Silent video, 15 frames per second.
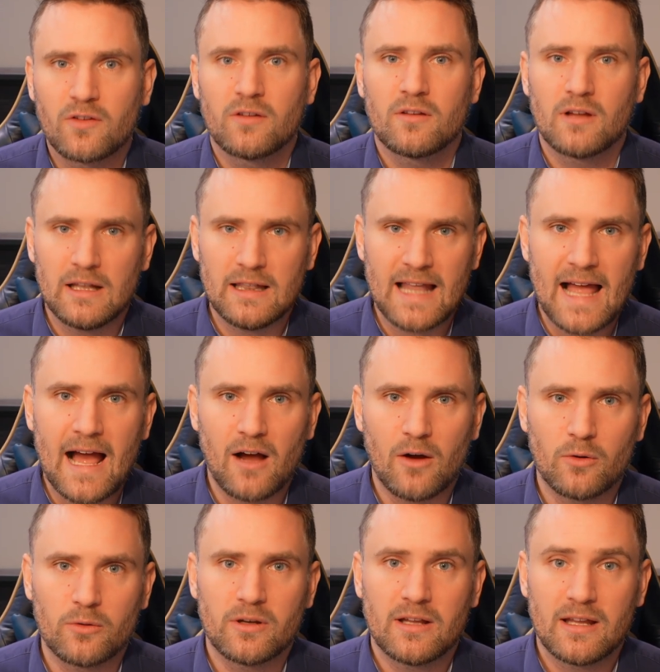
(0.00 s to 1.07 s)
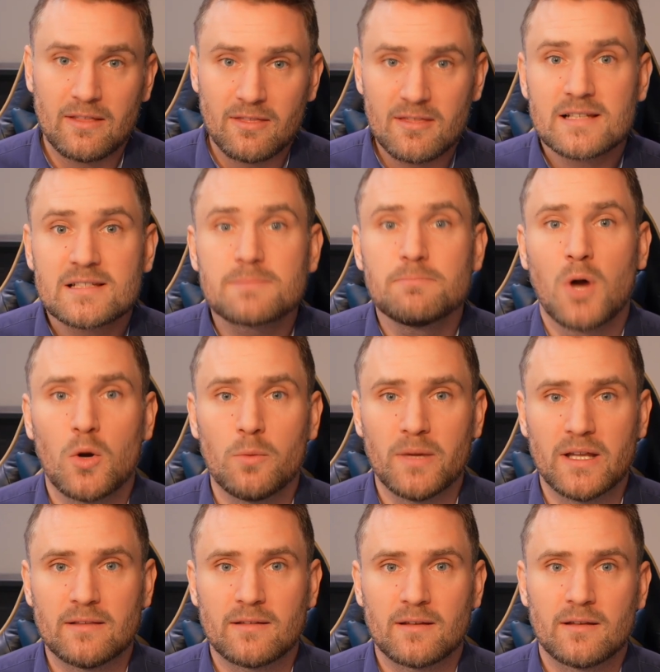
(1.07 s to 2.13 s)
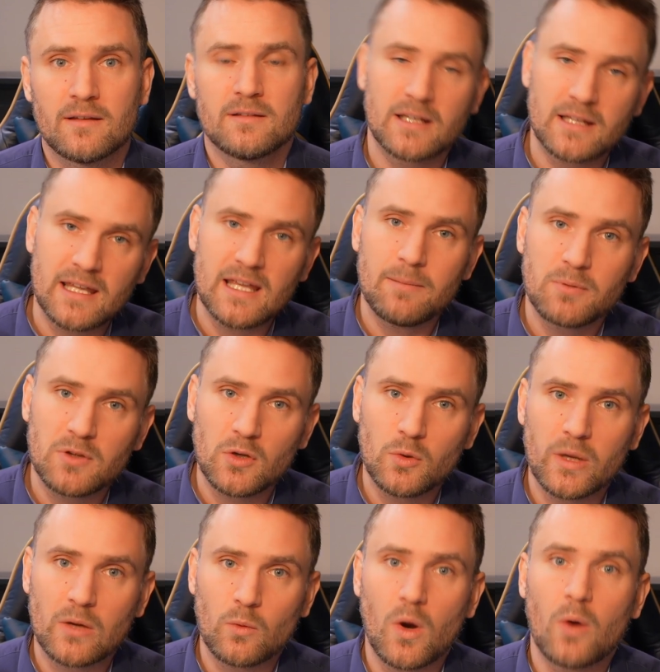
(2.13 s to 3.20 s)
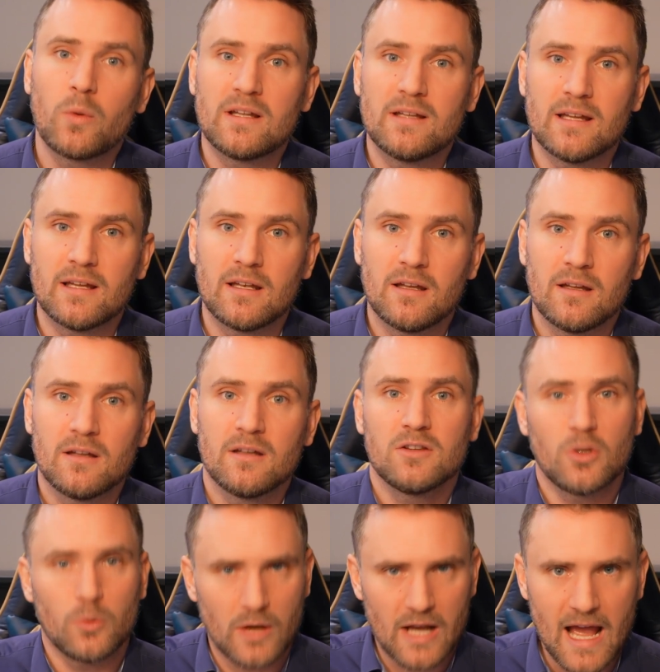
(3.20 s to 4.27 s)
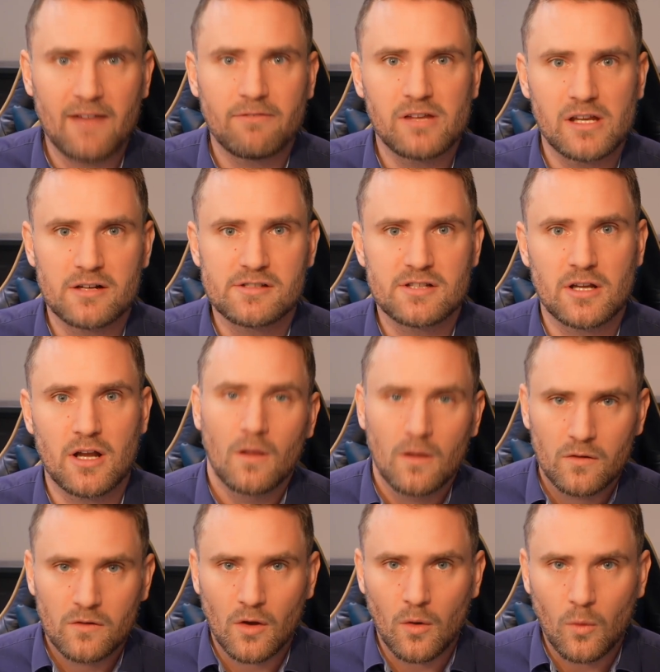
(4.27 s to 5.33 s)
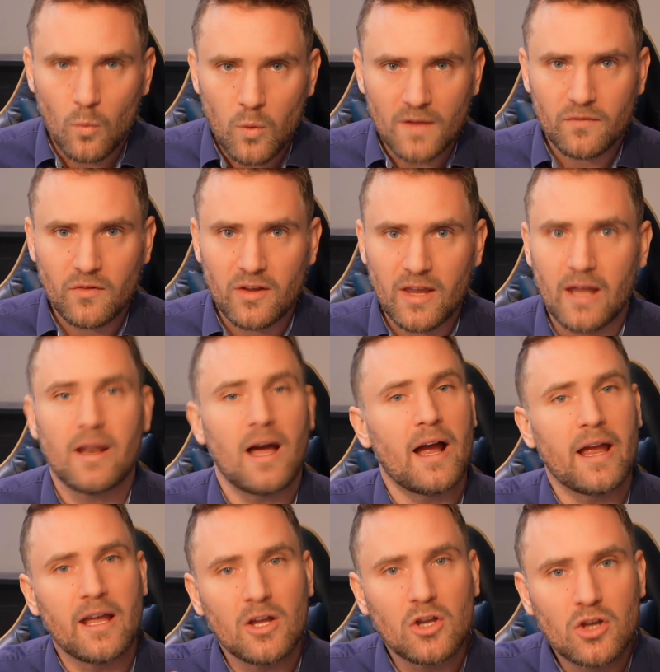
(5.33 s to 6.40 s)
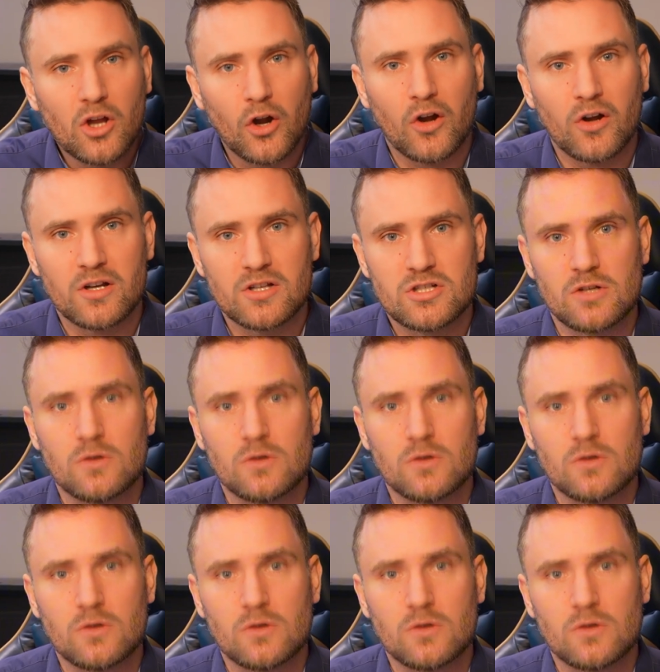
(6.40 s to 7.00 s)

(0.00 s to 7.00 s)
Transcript: allowed in this moment to keep doing what we did 2.5 years ago. So once again, I encourage you,